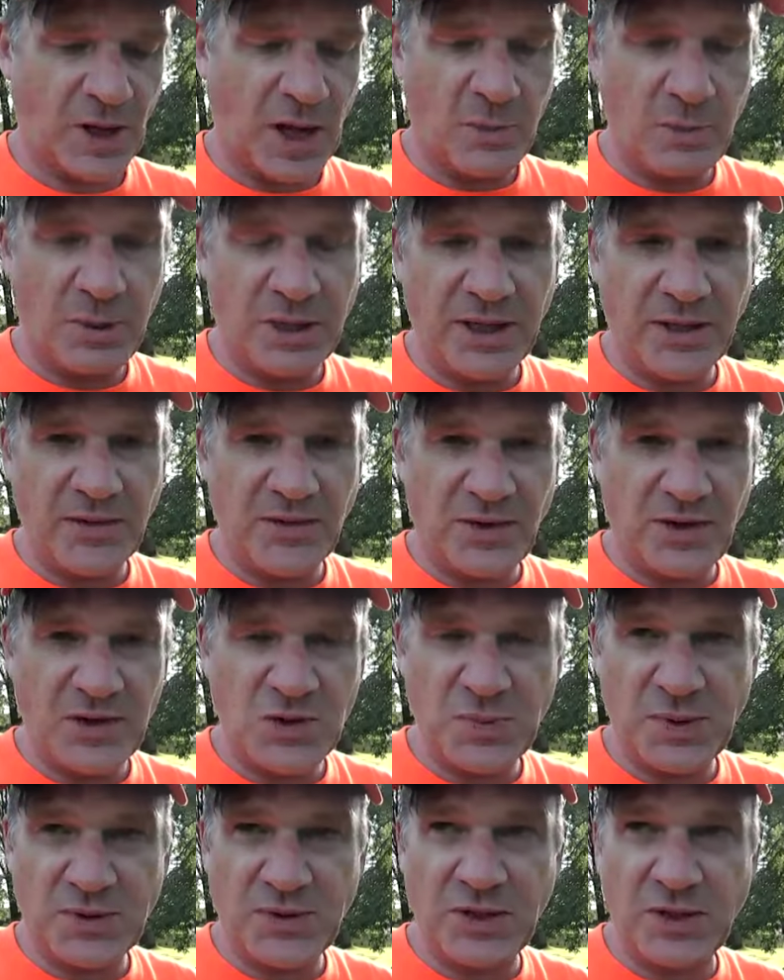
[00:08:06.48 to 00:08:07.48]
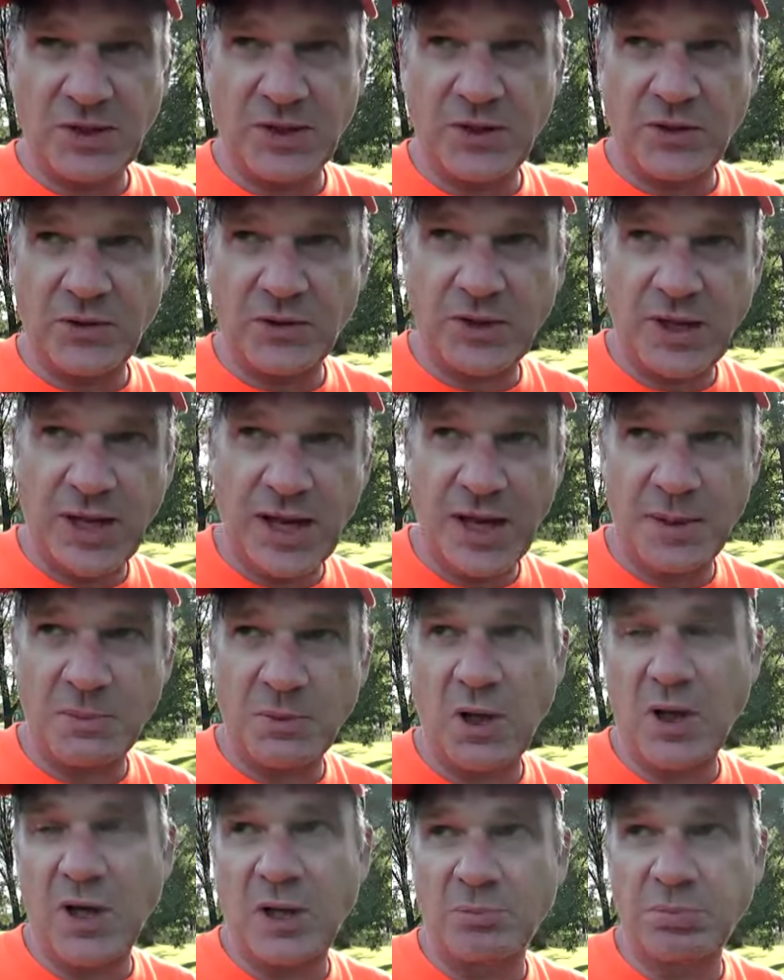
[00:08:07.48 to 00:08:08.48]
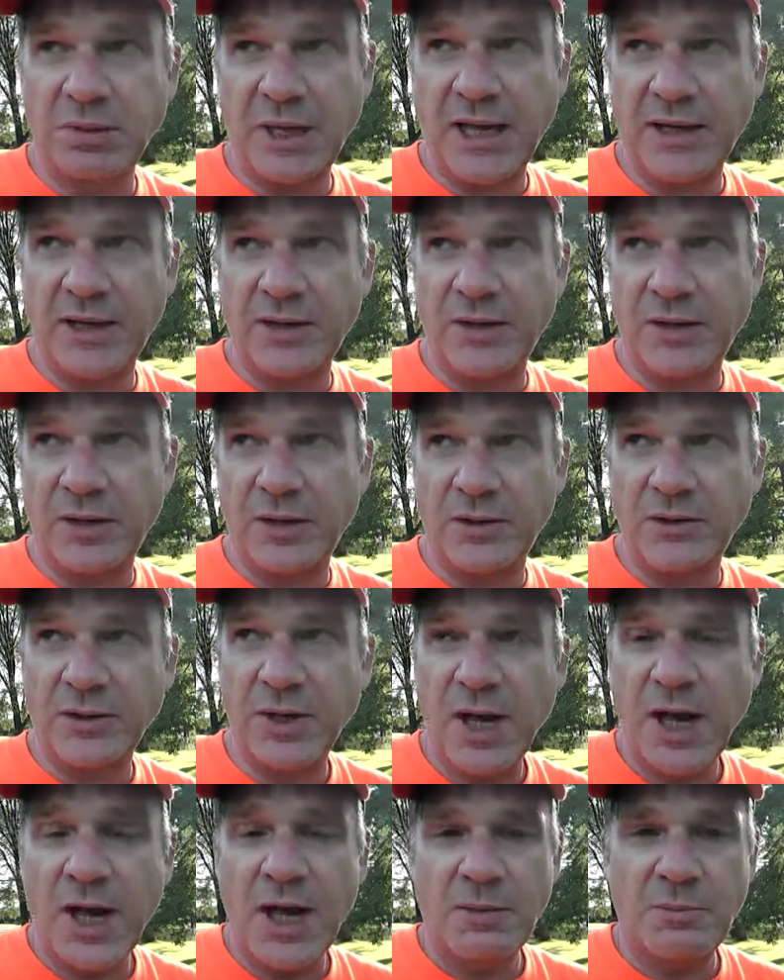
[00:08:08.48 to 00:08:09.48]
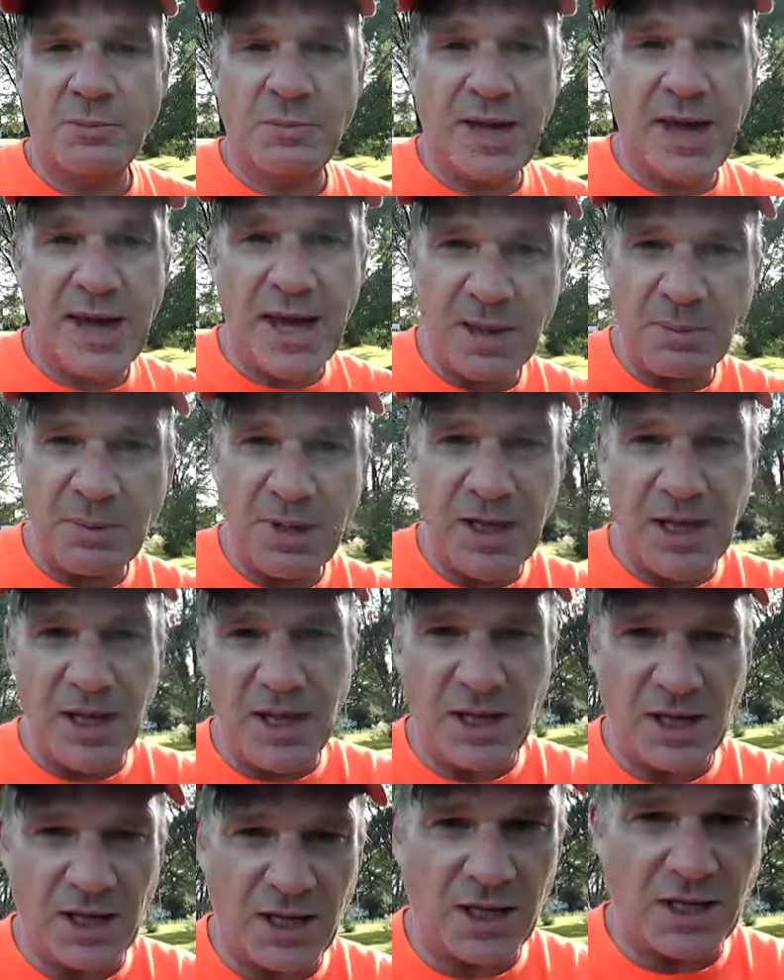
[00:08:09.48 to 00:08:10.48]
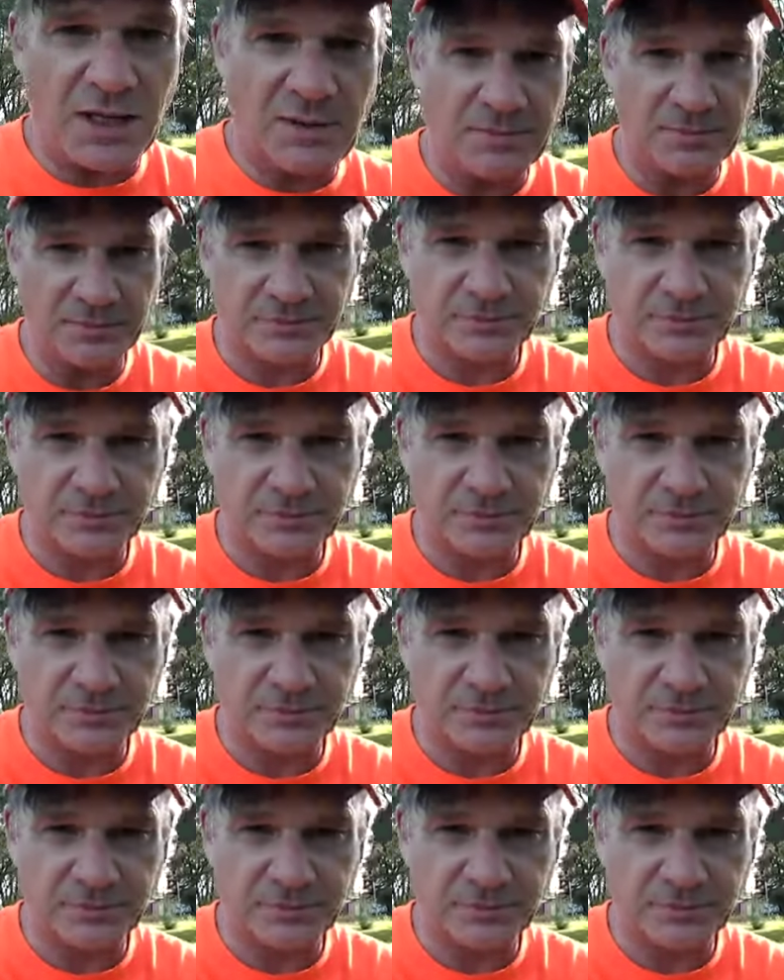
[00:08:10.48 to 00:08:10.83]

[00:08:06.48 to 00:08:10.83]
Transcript: but in this particular game called planet earth maybe